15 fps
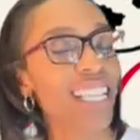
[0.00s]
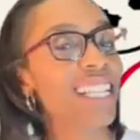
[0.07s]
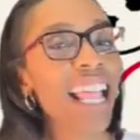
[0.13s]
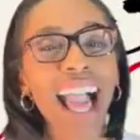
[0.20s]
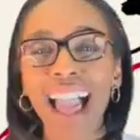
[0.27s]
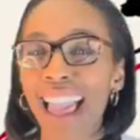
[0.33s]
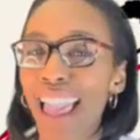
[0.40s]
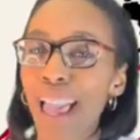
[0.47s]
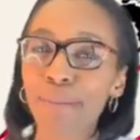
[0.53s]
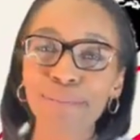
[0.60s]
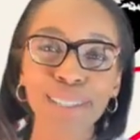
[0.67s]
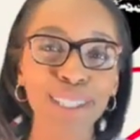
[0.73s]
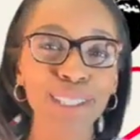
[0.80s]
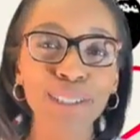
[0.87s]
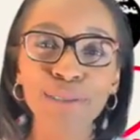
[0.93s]
And I
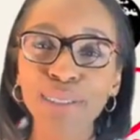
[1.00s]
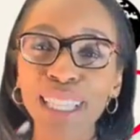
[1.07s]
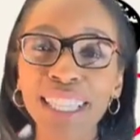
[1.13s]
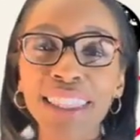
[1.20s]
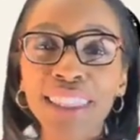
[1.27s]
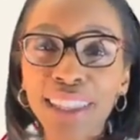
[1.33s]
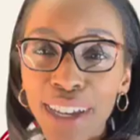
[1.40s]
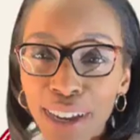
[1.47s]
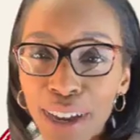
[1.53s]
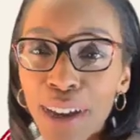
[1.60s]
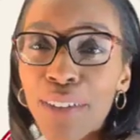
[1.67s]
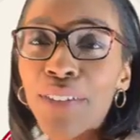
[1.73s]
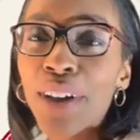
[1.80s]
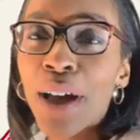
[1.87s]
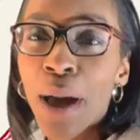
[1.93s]
absolutely
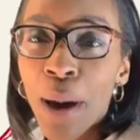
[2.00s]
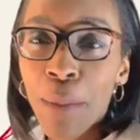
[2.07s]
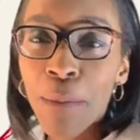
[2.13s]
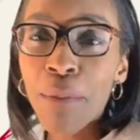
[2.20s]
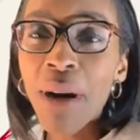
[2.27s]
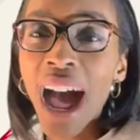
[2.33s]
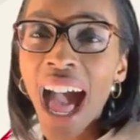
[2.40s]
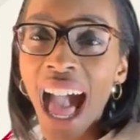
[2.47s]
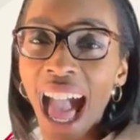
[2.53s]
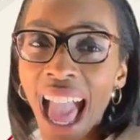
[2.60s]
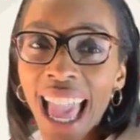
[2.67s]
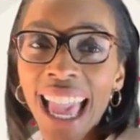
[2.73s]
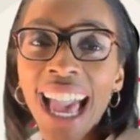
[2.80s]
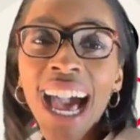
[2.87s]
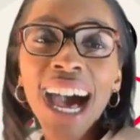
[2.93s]
love
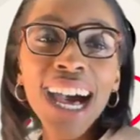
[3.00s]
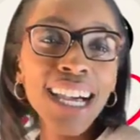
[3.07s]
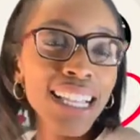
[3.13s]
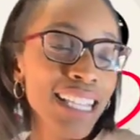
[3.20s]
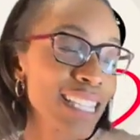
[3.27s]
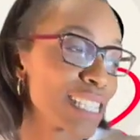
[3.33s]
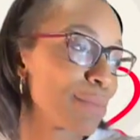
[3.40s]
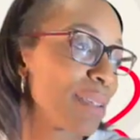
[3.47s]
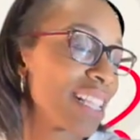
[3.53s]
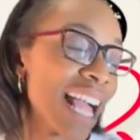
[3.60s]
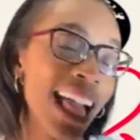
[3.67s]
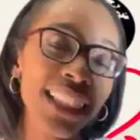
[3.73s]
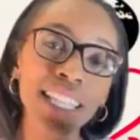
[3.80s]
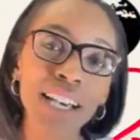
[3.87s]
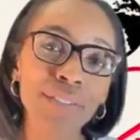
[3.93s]
my husband.
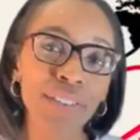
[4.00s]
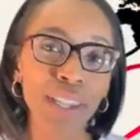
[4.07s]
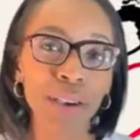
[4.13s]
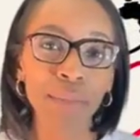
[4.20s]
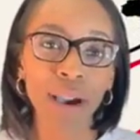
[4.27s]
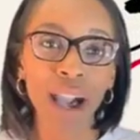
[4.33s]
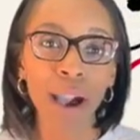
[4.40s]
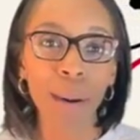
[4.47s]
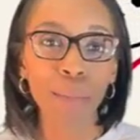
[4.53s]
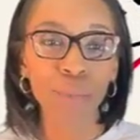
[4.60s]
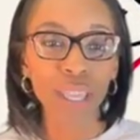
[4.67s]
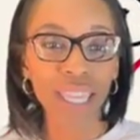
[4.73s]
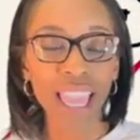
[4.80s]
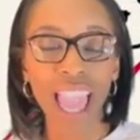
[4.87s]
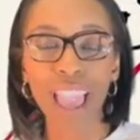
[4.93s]
I love him.
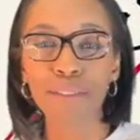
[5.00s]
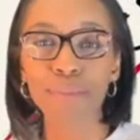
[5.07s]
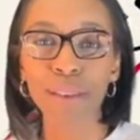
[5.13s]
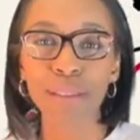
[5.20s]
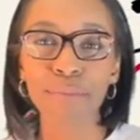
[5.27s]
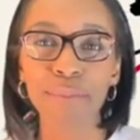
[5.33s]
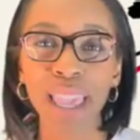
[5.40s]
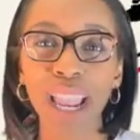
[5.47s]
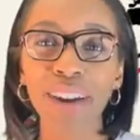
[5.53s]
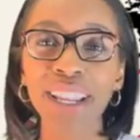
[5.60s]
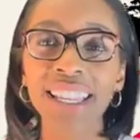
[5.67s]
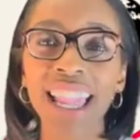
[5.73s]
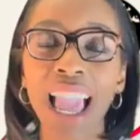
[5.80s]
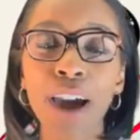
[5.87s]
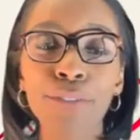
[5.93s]
We have been
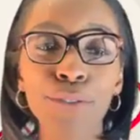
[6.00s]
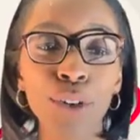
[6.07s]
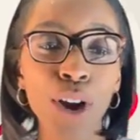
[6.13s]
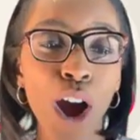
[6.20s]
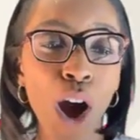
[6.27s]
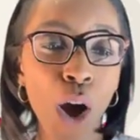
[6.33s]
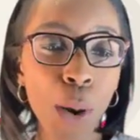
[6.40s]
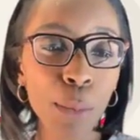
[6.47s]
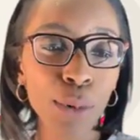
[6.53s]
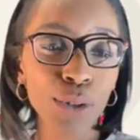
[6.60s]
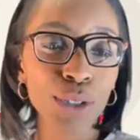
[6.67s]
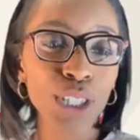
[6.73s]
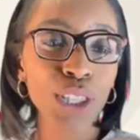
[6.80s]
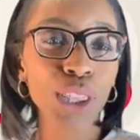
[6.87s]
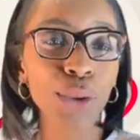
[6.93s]
married now for
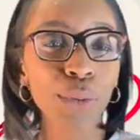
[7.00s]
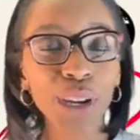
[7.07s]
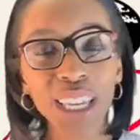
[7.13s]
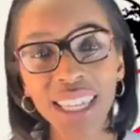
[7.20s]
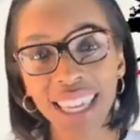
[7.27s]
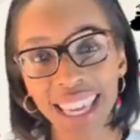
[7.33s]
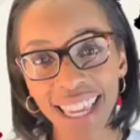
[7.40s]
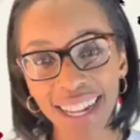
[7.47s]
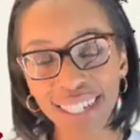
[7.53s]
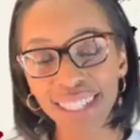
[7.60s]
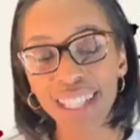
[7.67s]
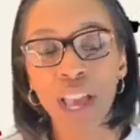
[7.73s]
almost 3 years,